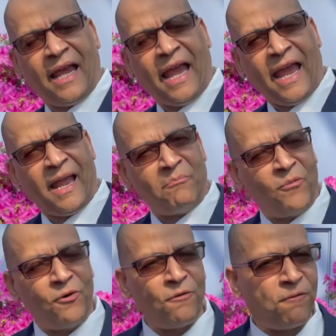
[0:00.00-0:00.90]
and
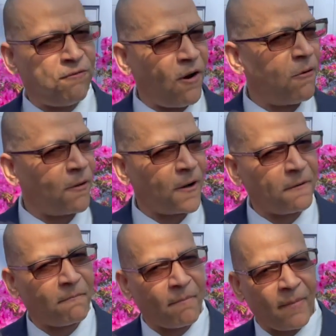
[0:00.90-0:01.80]
move
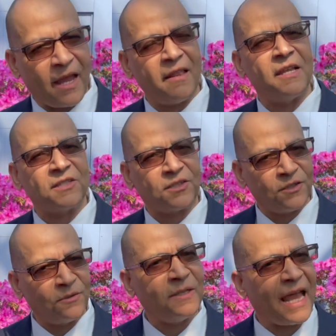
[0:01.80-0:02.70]
forward in this
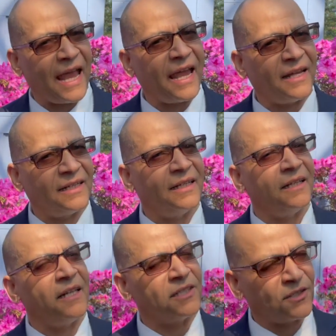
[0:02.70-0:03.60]
new day,
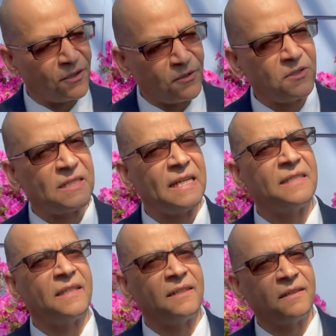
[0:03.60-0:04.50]
this new
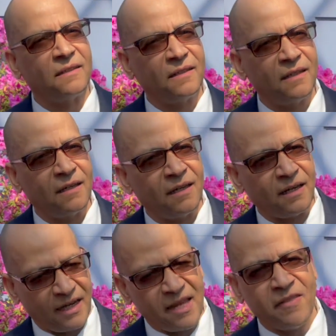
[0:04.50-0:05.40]
season,
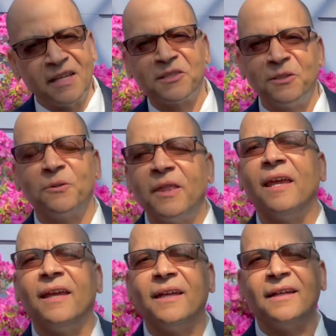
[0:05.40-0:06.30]
in this new
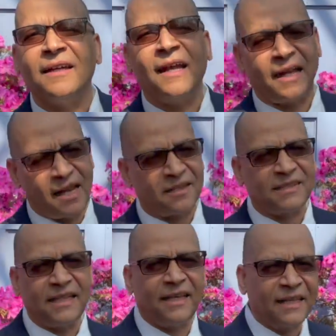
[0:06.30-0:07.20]
thing. And I'll
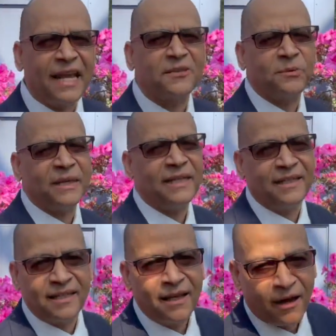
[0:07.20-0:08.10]
see you next week
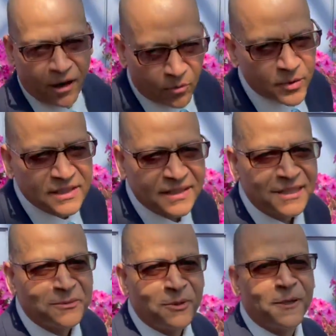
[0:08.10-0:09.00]
on
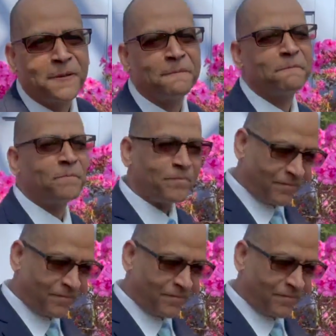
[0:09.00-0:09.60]
Wednesday's Word.